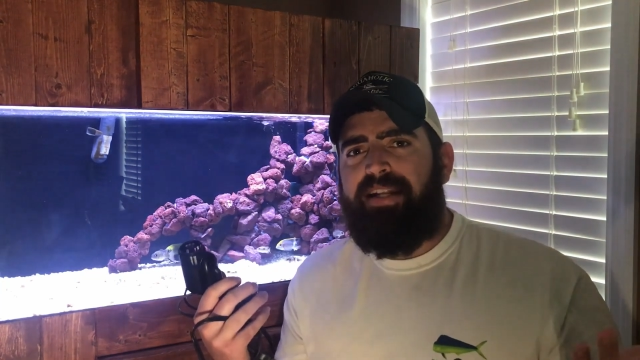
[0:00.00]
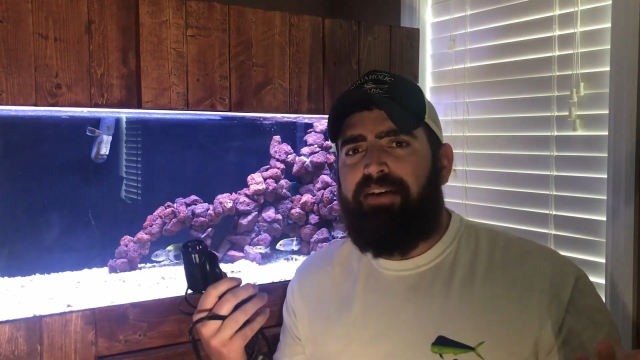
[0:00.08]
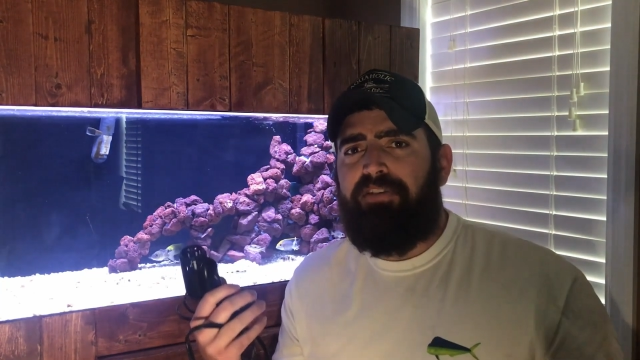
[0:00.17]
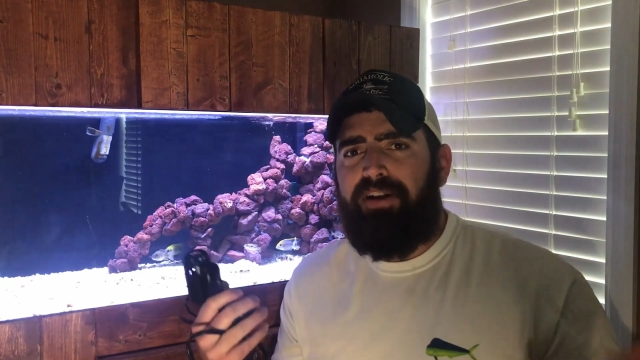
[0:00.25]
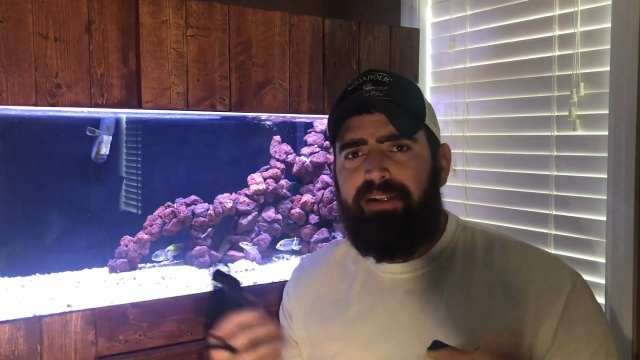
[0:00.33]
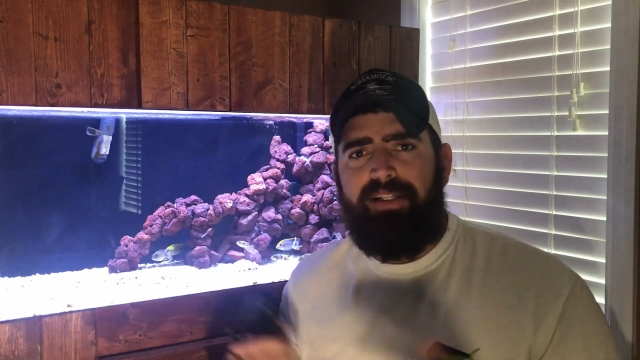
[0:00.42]

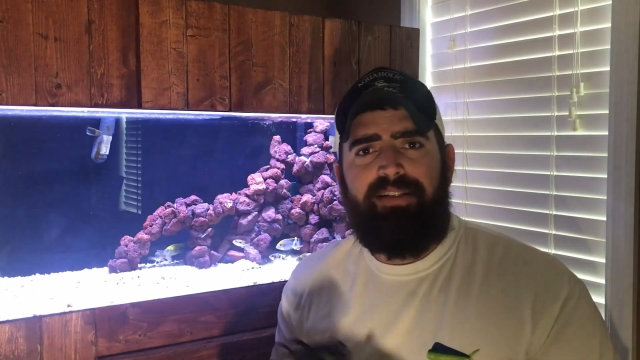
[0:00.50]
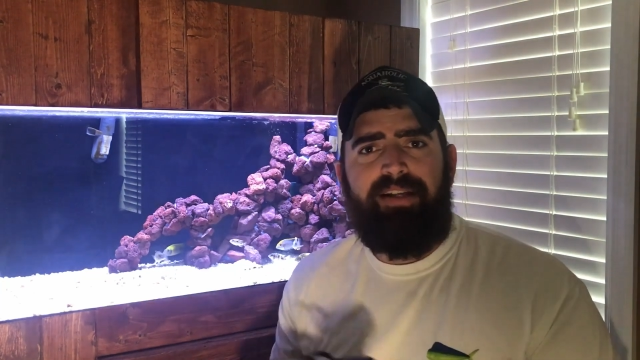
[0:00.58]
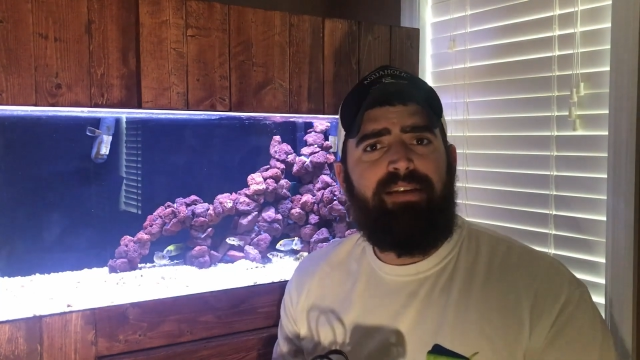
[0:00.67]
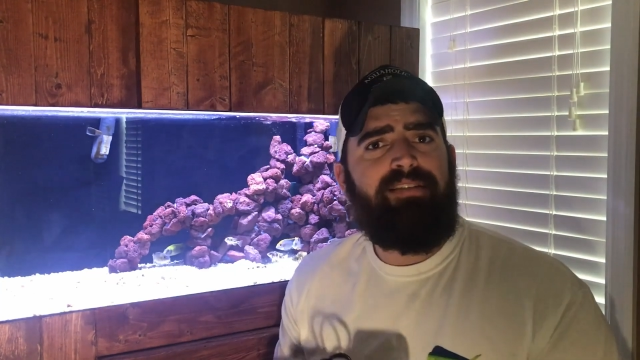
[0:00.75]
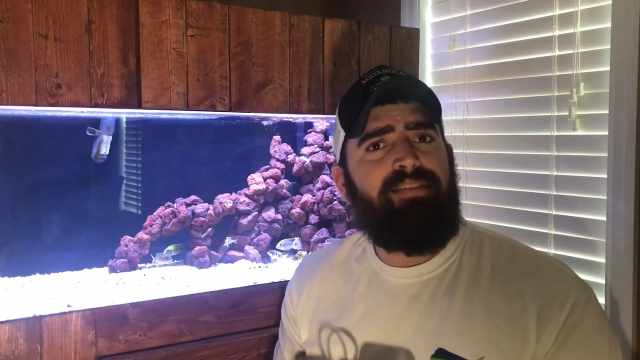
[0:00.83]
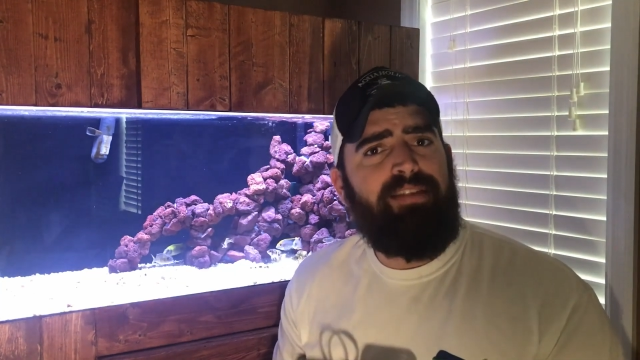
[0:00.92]
definitely
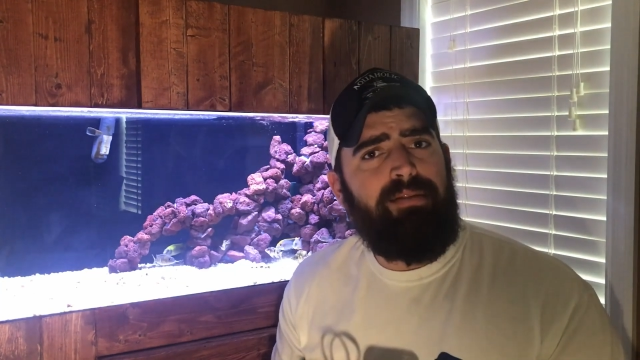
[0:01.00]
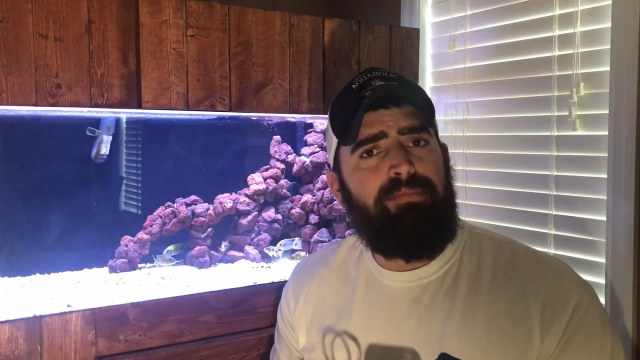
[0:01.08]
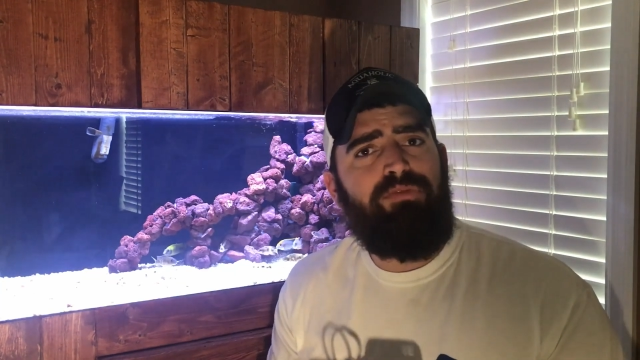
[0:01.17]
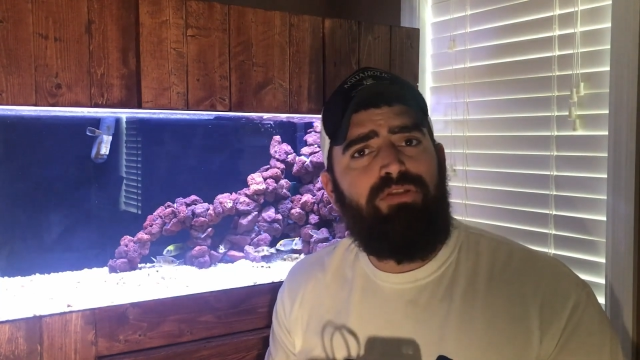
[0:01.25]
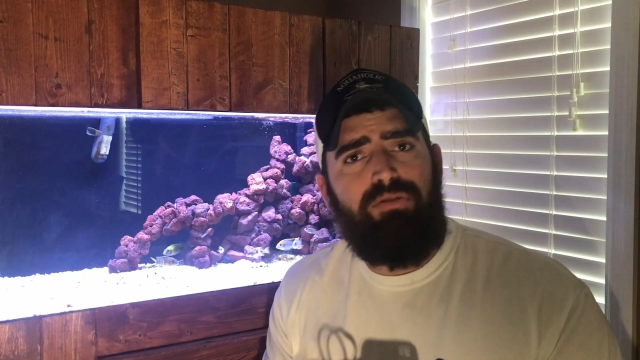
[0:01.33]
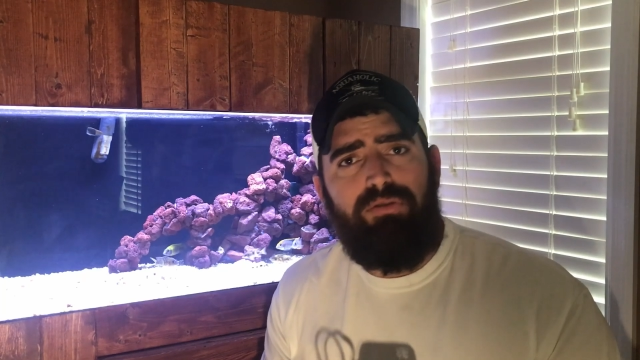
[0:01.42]
does seem
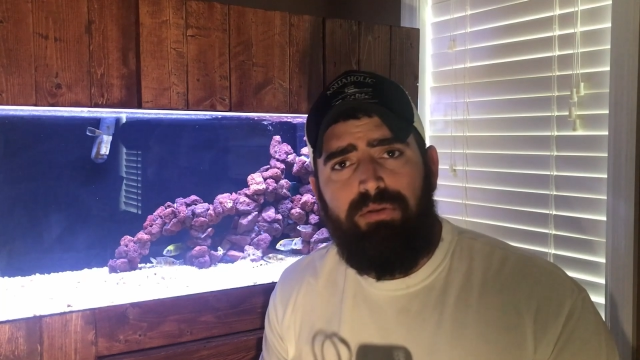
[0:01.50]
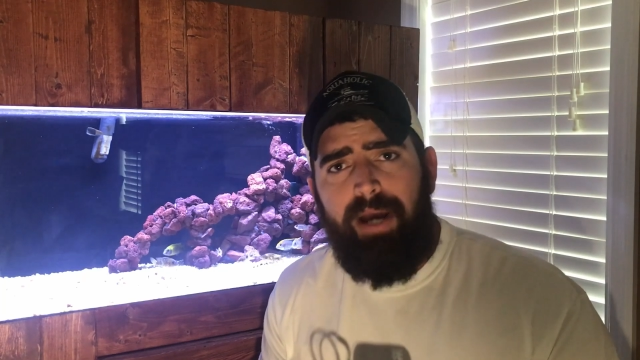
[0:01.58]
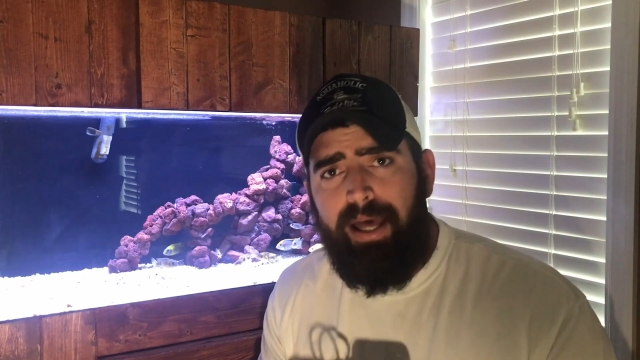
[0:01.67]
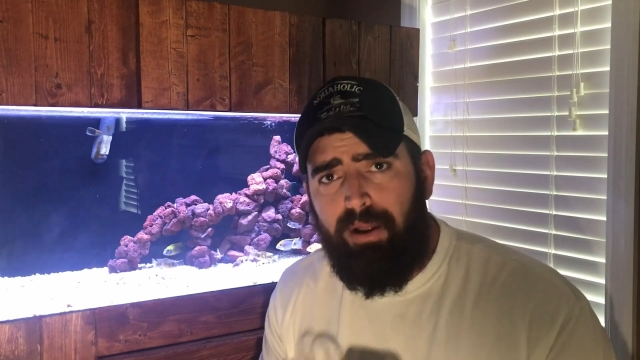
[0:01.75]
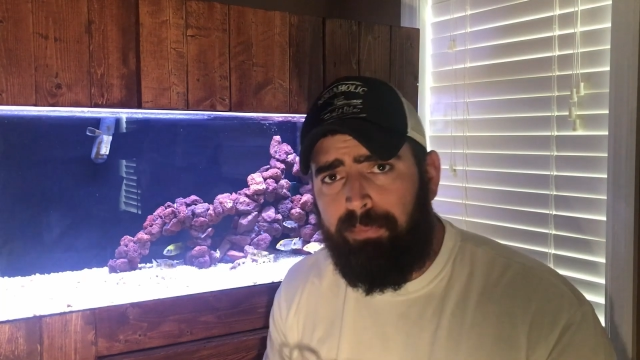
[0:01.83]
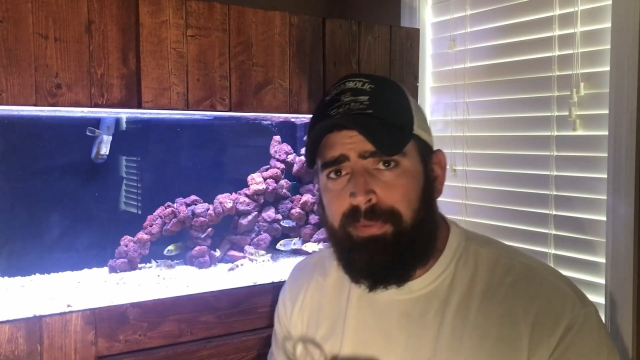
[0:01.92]
to
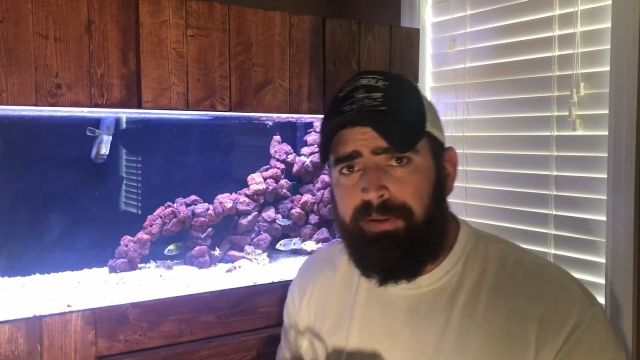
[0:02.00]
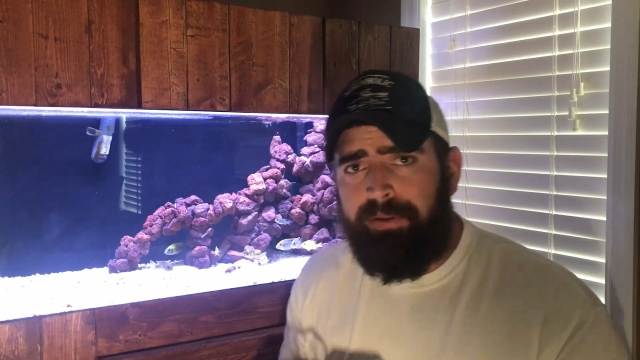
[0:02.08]
help.